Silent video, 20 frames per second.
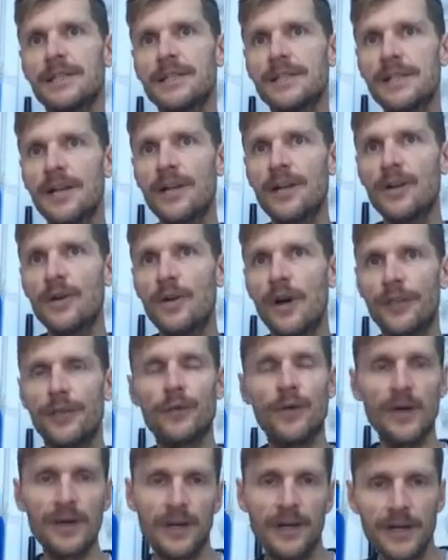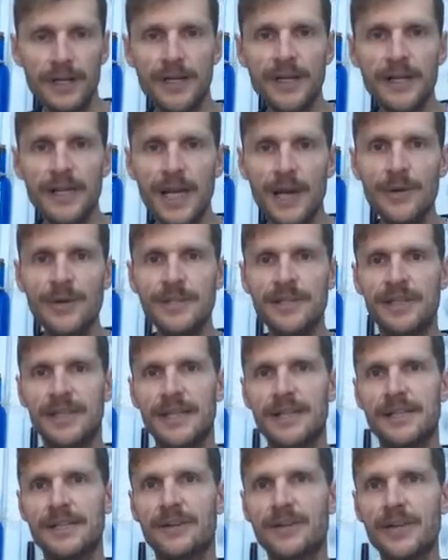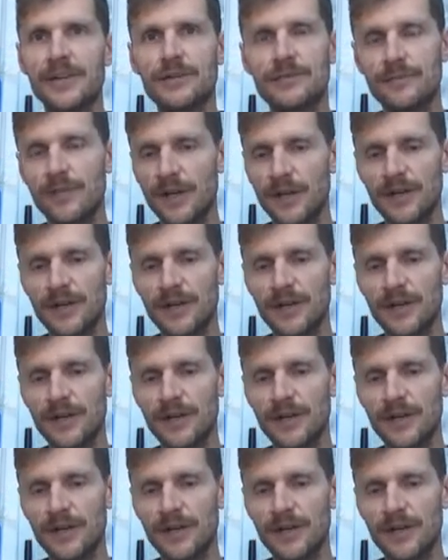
So I thought, I'm going to go into this. I'm going